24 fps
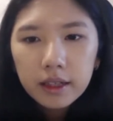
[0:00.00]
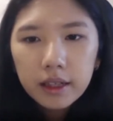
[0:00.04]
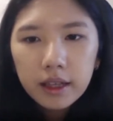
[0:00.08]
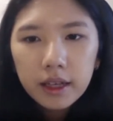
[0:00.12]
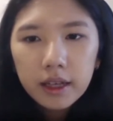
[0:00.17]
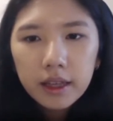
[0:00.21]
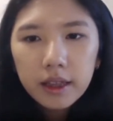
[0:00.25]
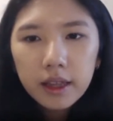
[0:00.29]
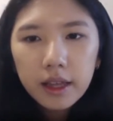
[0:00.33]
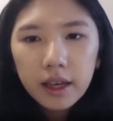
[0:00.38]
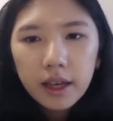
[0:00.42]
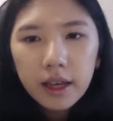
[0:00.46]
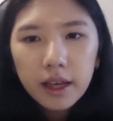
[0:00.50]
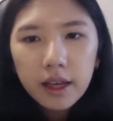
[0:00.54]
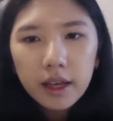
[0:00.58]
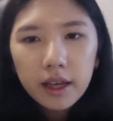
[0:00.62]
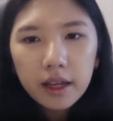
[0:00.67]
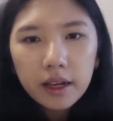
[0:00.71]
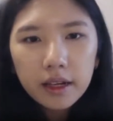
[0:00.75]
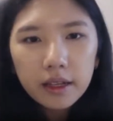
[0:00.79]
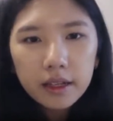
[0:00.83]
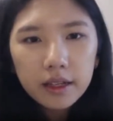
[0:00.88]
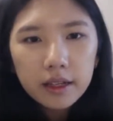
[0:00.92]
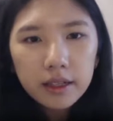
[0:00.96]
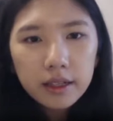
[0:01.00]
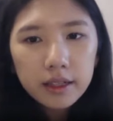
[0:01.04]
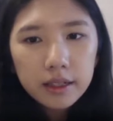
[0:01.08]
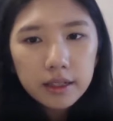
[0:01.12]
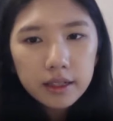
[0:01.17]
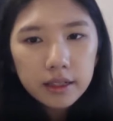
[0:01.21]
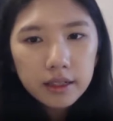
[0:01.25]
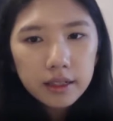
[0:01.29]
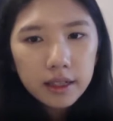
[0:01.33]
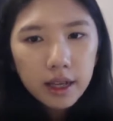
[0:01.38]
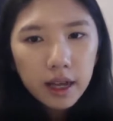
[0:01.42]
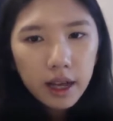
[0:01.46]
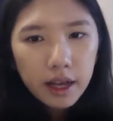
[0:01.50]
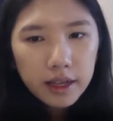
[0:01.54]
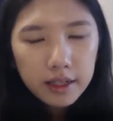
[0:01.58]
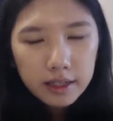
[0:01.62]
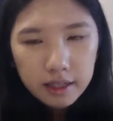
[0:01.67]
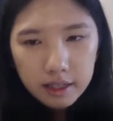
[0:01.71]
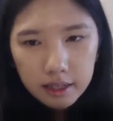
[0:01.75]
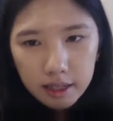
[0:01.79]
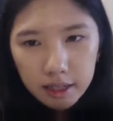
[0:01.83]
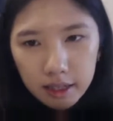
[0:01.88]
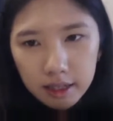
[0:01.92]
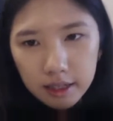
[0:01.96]
And then I
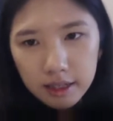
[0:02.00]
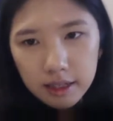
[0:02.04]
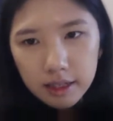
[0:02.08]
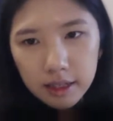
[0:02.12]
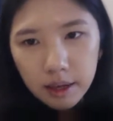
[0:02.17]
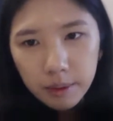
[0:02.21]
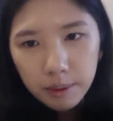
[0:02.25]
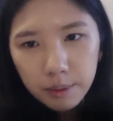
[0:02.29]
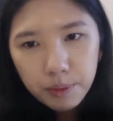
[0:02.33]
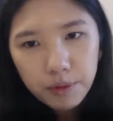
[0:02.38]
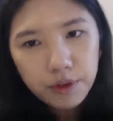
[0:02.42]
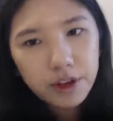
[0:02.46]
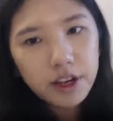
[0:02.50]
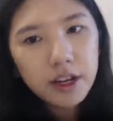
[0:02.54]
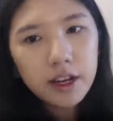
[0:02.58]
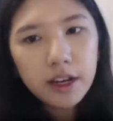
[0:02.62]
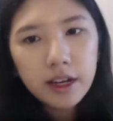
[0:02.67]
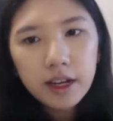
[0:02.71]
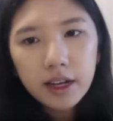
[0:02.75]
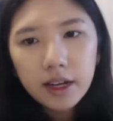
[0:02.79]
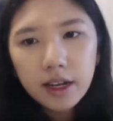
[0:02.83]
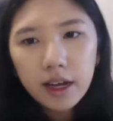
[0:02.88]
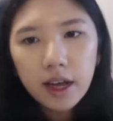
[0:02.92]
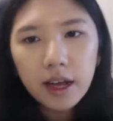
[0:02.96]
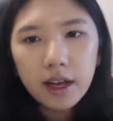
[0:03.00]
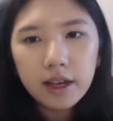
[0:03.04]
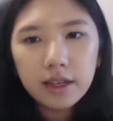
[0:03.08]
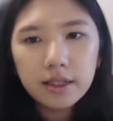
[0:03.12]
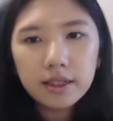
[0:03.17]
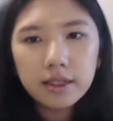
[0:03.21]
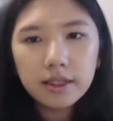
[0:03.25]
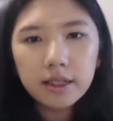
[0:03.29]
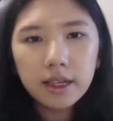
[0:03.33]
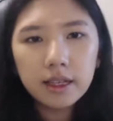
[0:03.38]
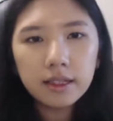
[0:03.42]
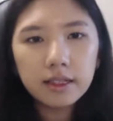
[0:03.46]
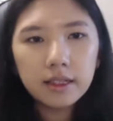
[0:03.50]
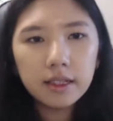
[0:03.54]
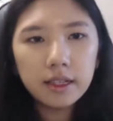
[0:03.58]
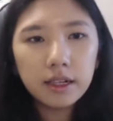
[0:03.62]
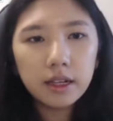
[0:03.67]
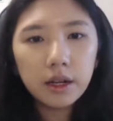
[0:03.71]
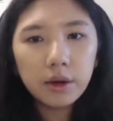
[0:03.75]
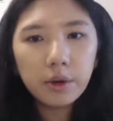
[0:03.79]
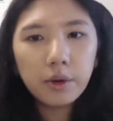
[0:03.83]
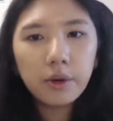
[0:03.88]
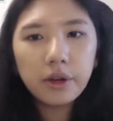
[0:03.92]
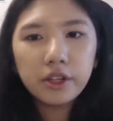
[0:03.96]
see Sabrina has sent in
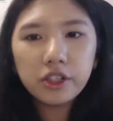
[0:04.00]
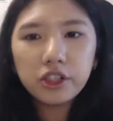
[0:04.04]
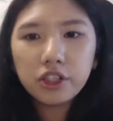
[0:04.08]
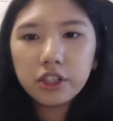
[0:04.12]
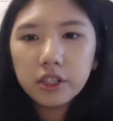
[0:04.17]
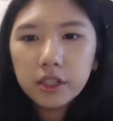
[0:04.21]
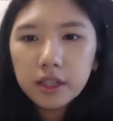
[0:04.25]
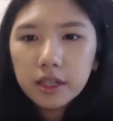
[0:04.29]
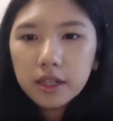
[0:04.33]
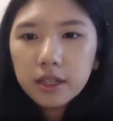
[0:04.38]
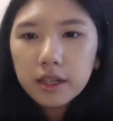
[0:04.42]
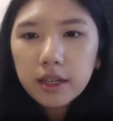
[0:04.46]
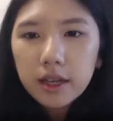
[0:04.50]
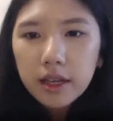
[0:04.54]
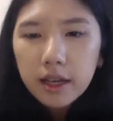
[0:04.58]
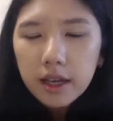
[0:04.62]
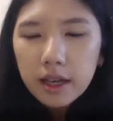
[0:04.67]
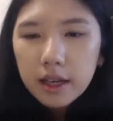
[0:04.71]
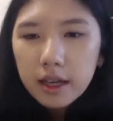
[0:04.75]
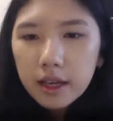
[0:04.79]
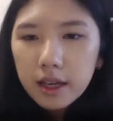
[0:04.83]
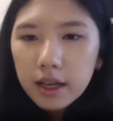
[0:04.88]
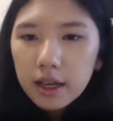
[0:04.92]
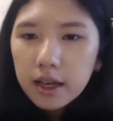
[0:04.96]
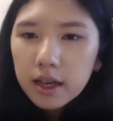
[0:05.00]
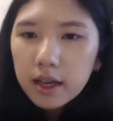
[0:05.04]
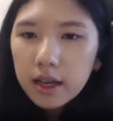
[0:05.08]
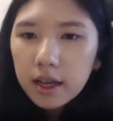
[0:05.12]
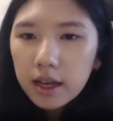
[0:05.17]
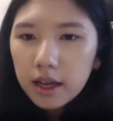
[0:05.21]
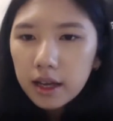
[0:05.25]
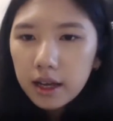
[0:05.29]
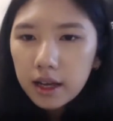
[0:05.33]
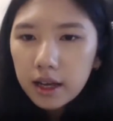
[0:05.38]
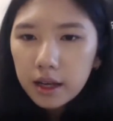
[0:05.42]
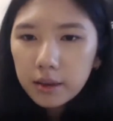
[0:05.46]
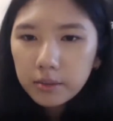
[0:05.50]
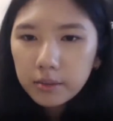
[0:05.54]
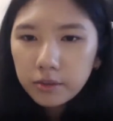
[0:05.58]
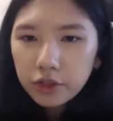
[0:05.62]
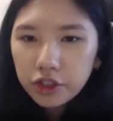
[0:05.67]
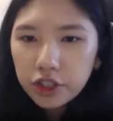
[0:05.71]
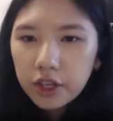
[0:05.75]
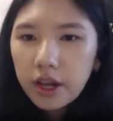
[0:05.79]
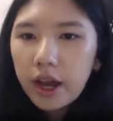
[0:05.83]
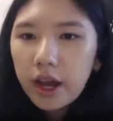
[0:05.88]
a question. She